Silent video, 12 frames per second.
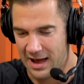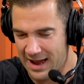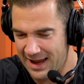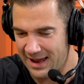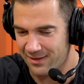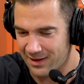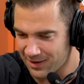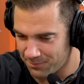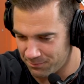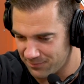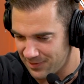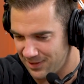I had like
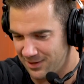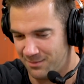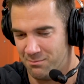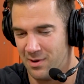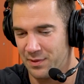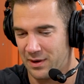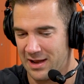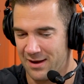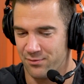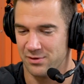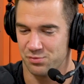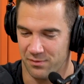a, a month and a
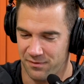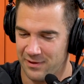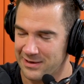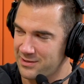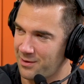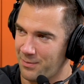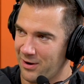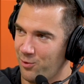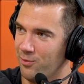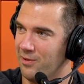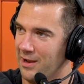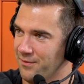half where I was reflecting on my
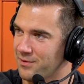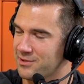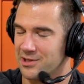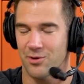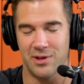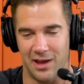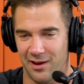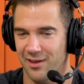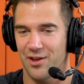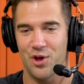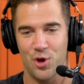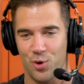whole life. I was like, okay,
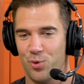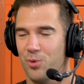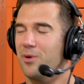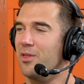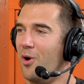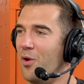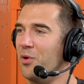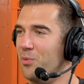who are the, all